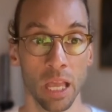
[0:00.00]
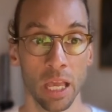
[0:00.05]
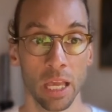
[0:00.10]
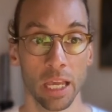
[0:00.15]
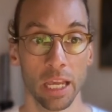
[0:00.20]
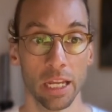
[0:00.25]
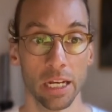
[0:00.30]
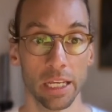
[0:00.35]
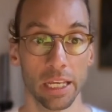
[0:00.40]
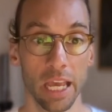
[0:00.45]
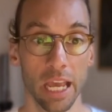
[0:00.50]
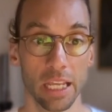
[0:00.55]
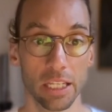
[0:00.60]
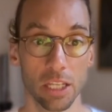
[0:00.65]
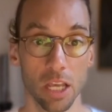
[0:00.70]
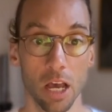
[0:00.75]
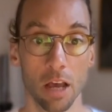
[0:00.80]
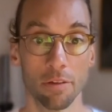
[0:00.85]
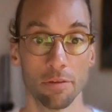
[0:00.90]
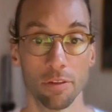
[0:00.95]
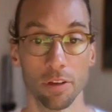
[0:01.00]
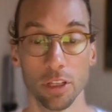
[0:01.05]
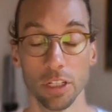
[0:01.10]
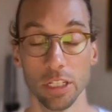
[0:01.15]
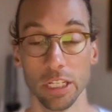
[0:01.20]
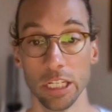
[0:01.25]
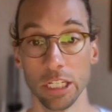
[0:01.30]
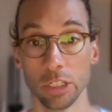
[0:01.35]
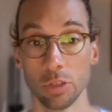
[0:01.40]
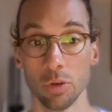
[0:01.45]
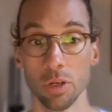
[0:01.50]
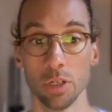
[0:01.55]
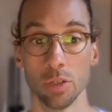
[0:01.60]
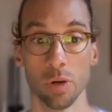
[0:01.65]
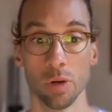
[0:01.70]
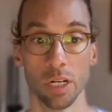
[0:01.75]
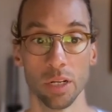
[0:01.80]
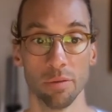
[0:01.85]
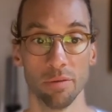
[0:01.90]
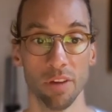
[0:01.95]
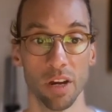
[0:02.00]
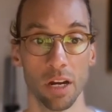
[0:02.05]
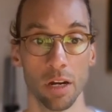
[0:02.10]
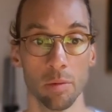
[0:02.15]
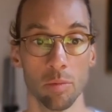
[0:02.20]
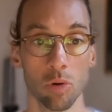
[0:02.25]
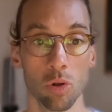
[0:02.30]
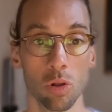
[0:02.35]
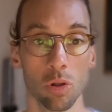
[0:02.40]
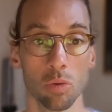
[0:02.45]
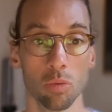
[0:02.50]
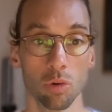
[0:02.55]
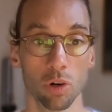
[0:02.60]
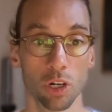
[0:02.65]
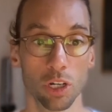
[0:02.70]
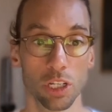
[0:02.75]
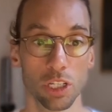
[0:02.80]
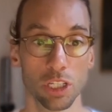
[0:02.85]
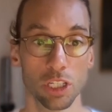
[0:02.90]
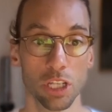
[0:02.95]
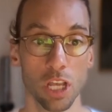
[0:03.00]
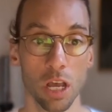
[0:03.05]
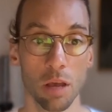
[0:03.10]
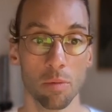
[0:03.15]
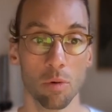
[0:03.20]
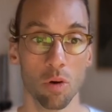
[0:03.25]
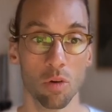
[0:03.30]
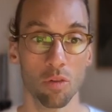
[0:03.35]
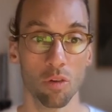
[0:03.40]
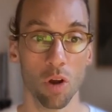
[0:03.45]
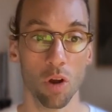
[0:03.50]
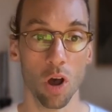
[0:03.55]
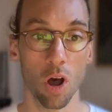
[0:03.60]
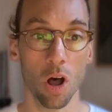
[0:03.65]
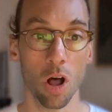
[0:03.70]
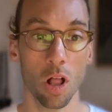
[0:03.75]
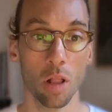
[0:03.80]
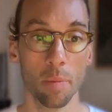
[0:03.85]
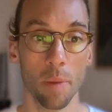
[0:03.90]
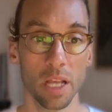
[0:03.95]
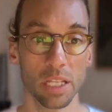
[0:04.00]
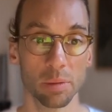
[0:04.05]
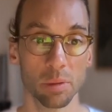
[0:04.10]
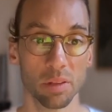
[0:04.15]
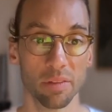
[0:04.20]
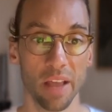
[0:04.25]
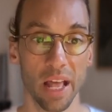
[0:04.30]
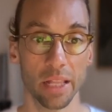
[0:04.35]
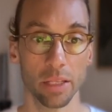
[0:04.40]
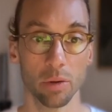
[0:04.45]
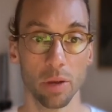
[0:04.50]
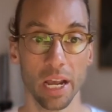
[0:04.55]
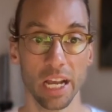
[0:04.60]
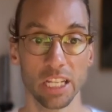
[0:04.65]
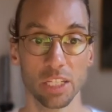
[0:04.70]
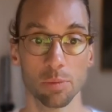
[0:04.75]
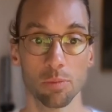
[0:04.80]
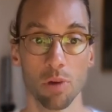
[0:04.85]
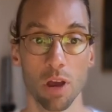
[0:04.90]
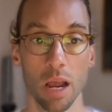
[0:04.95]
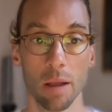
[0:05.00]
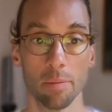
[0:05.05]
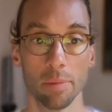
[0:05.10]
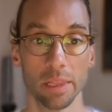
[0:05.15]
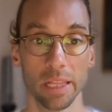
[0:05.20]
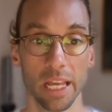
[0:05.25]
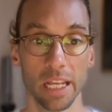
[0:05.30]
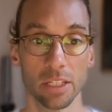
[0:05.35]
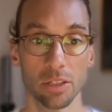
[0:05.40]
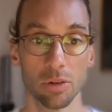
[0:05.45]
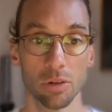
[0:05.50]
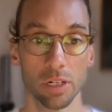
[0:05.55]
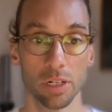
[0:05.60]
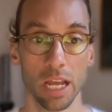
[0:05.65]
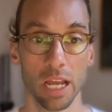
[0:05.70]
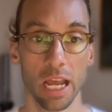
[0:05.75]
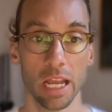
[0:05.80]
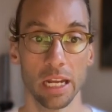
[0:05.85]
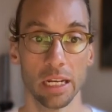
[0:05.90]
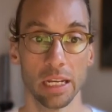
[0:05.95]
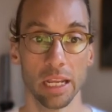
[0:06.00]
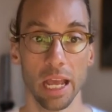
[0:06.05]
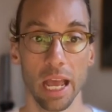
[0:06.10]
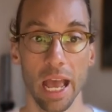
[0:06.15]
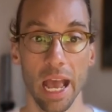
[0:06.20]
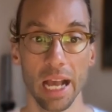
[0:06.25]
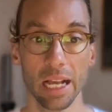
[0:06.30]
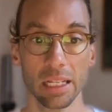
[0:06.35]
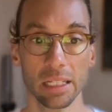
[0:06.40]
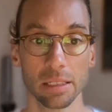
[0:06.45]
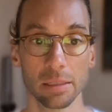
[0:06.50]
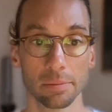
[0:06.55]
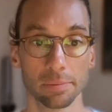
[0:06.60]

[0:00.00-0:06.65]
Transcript: In the case of discrete random variable, we're going to sum over all possible value x prime lesser than x.